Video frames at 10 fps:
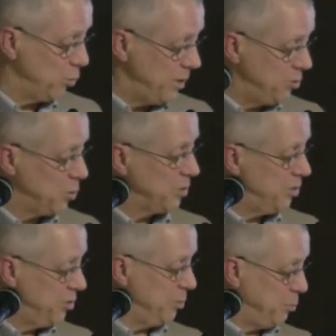
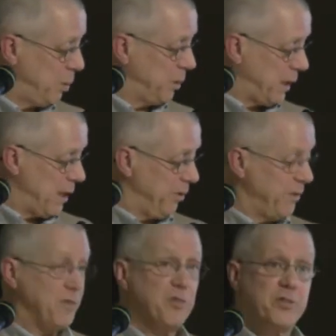resources and public
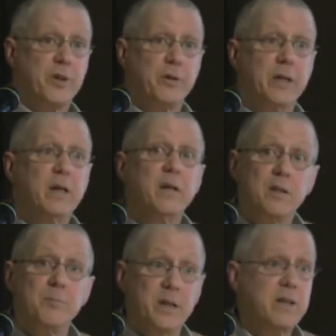health necessary
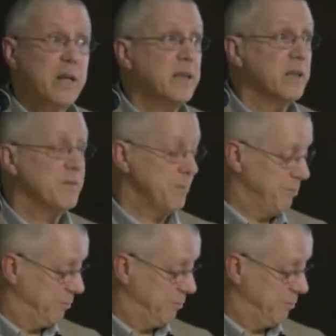to maintain it.